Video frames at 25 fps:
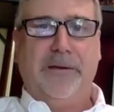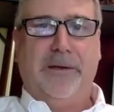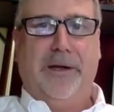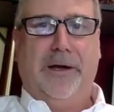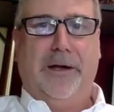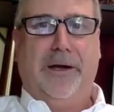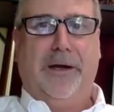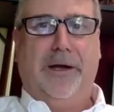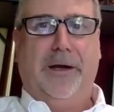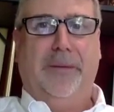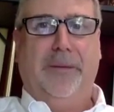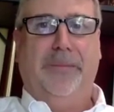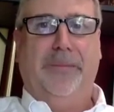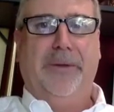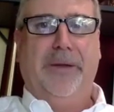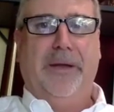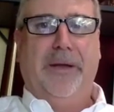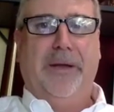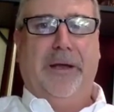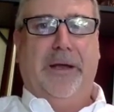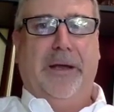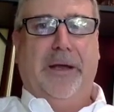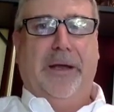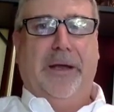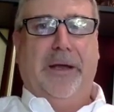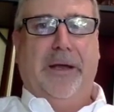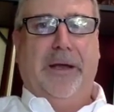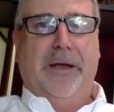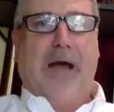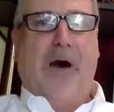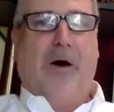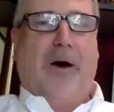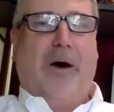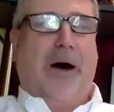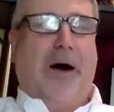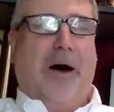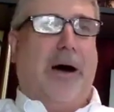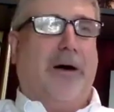
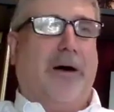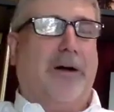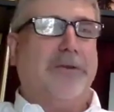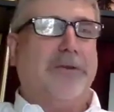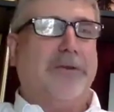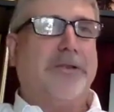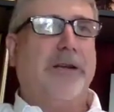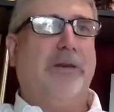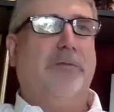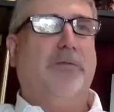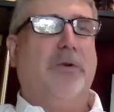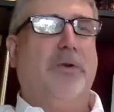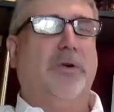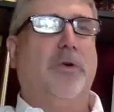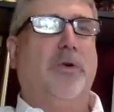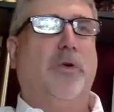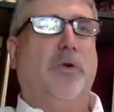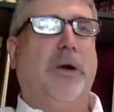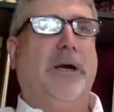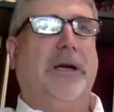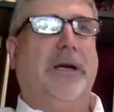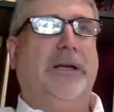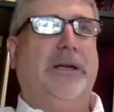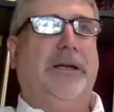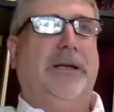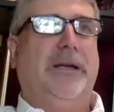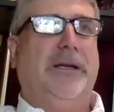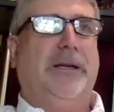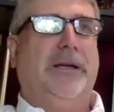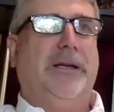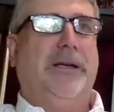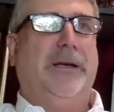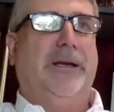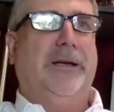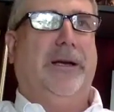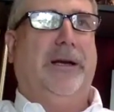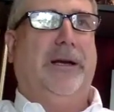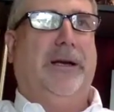Now, I'll say real quickly,
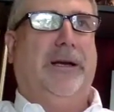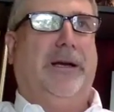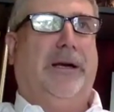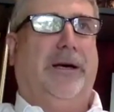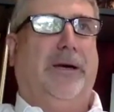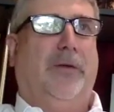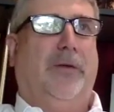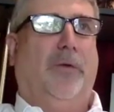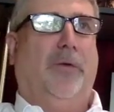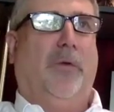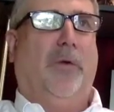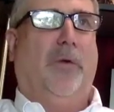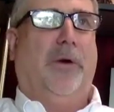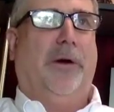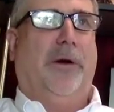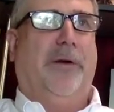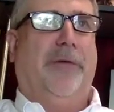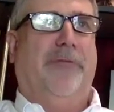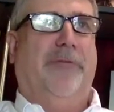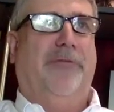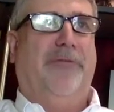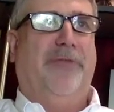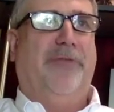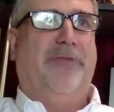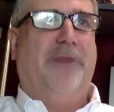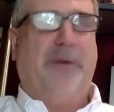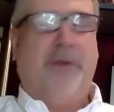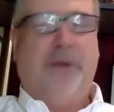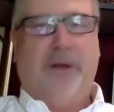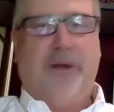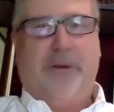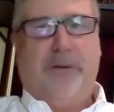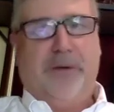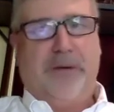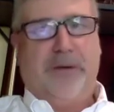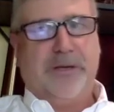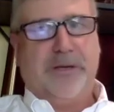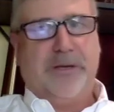a very
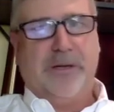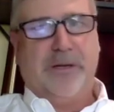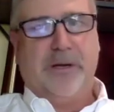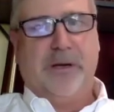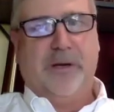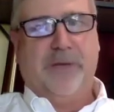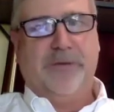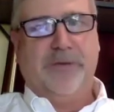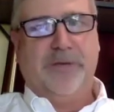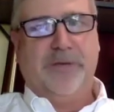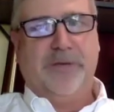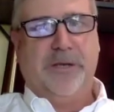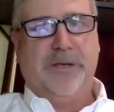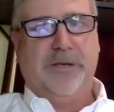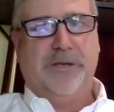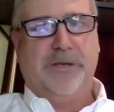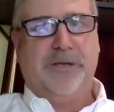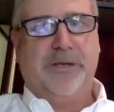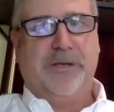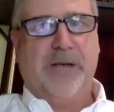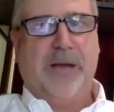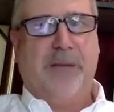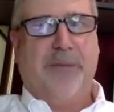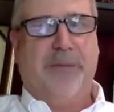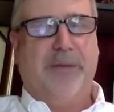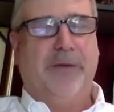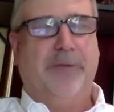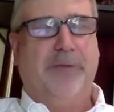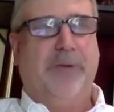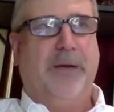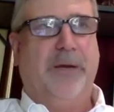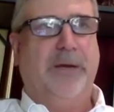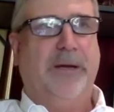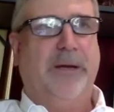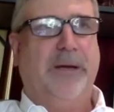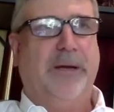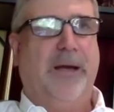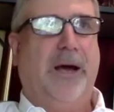interesting conversation is happening
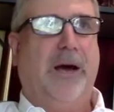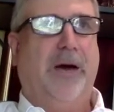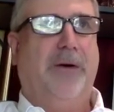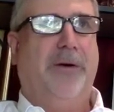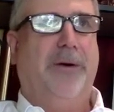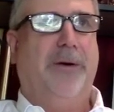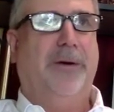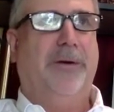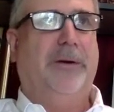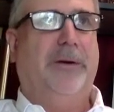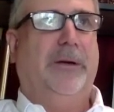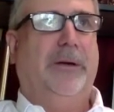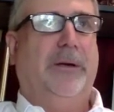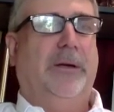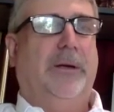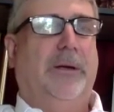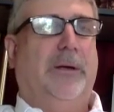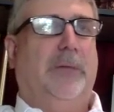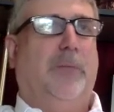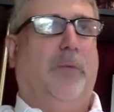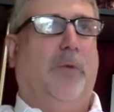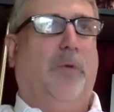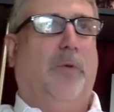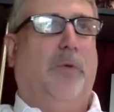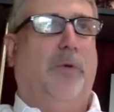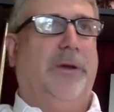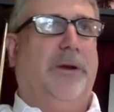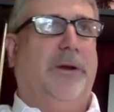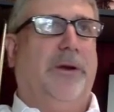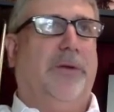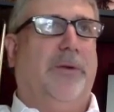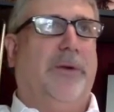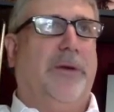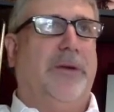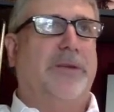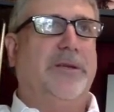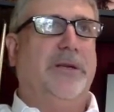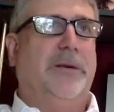right now, and more than
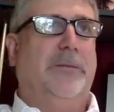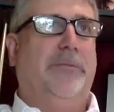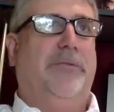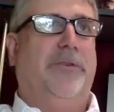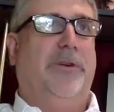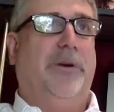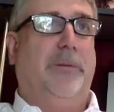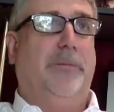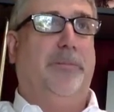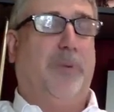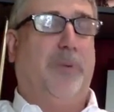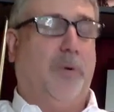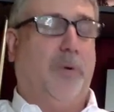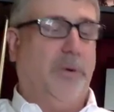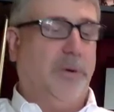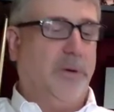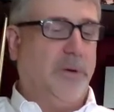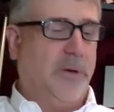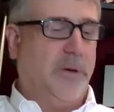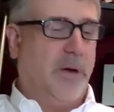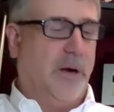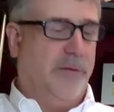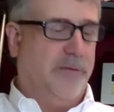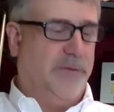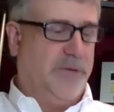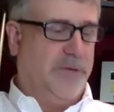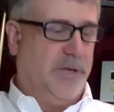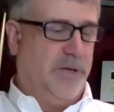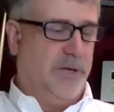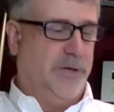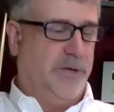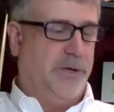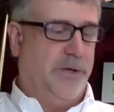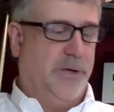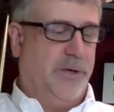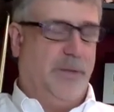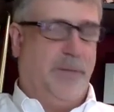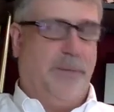interesting, very important
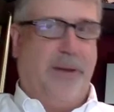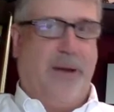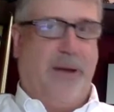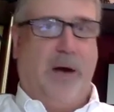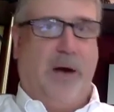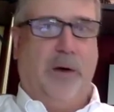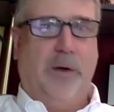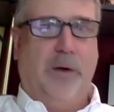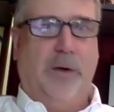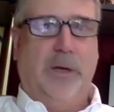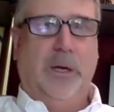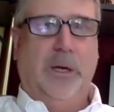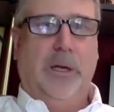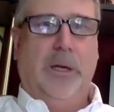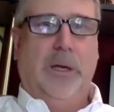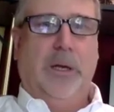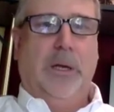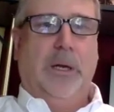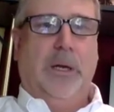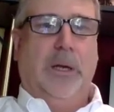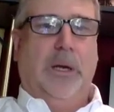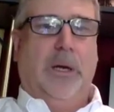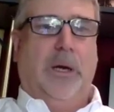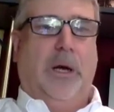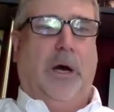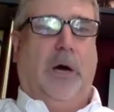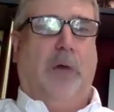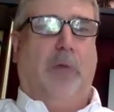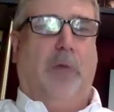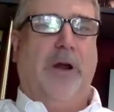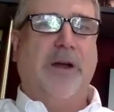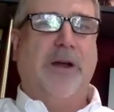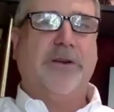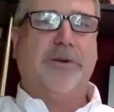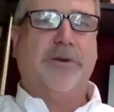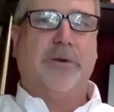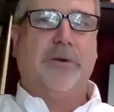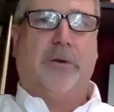conversation about
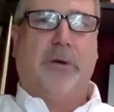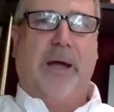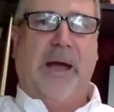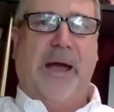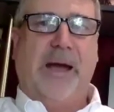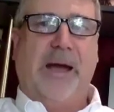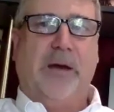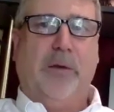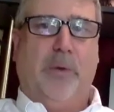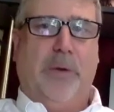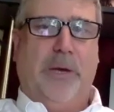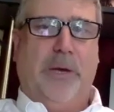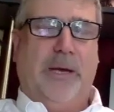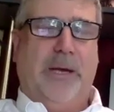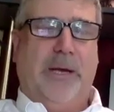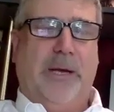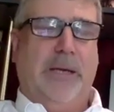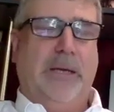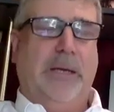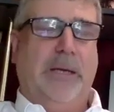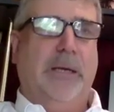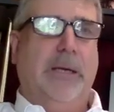racial equity.